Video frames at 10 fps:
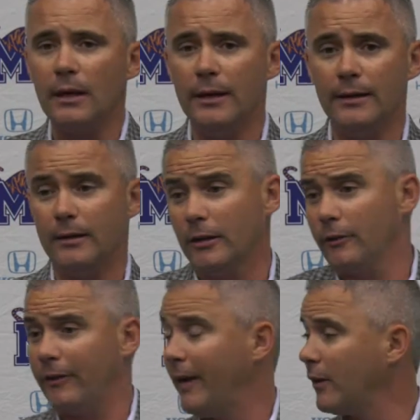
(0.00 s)
And you
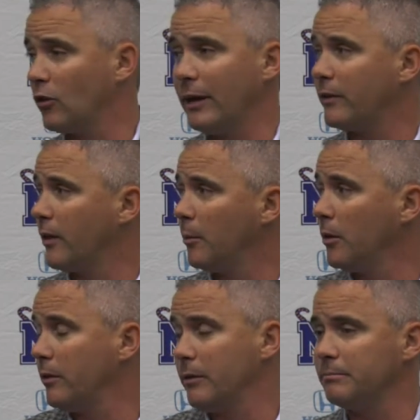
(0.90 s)
know, they've had great
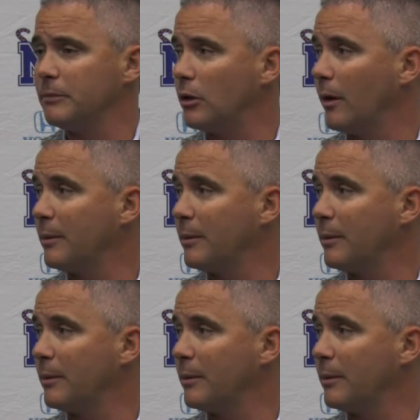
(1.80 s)
summers, and you know,